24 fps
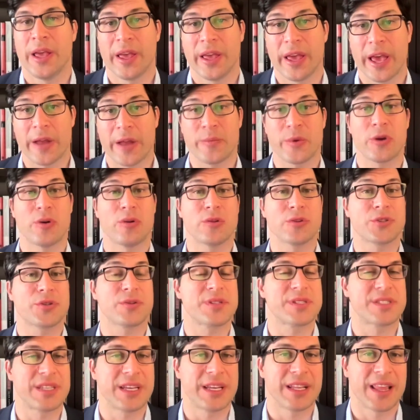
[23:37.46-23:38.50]
And we all
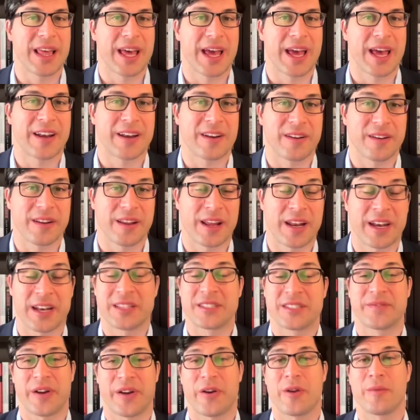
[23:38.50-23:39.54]
should see that, and
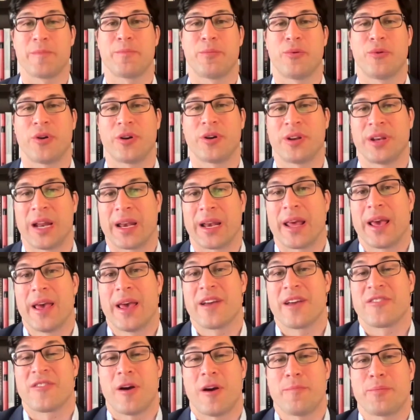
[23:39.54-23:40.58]
it's very important, that
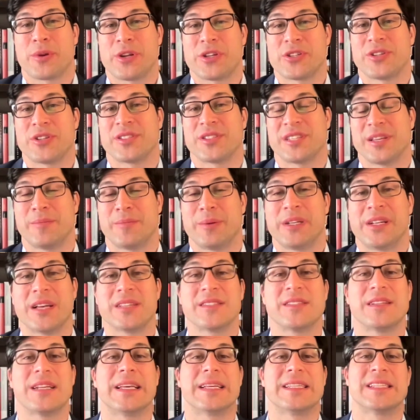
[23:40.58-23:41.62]
competition simply
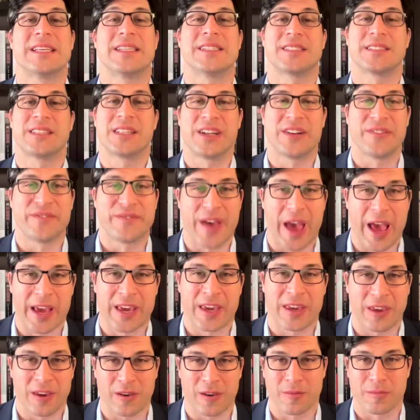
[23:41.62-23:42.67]
doesn't exist in a
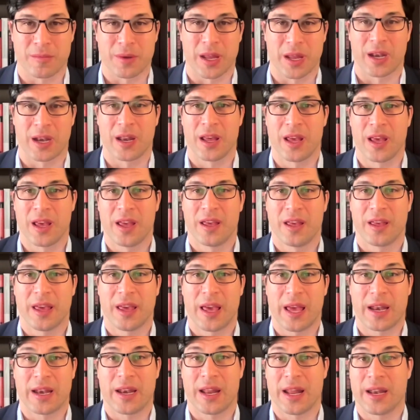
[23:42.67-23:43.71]
vacuum.
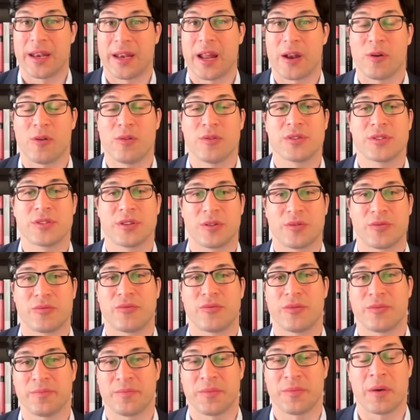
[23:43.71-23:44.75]
And that also
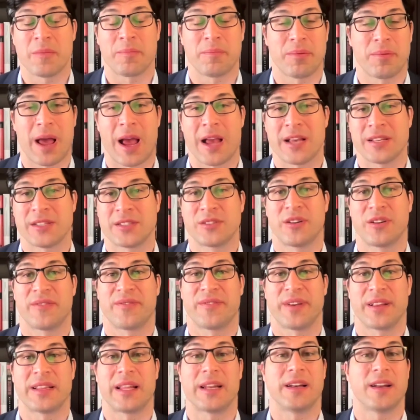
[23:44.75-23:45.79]
applies to the
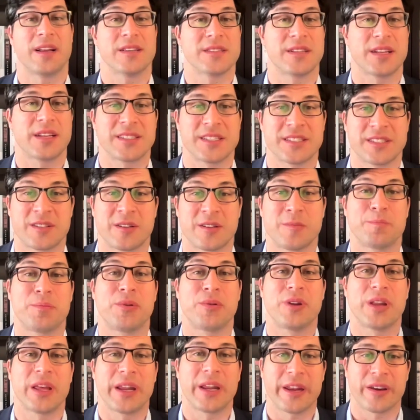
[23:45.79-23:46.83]
fact that it doesn't exist in a
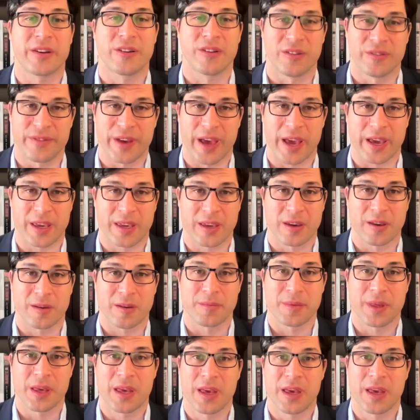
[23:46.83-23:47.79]
political vacuum.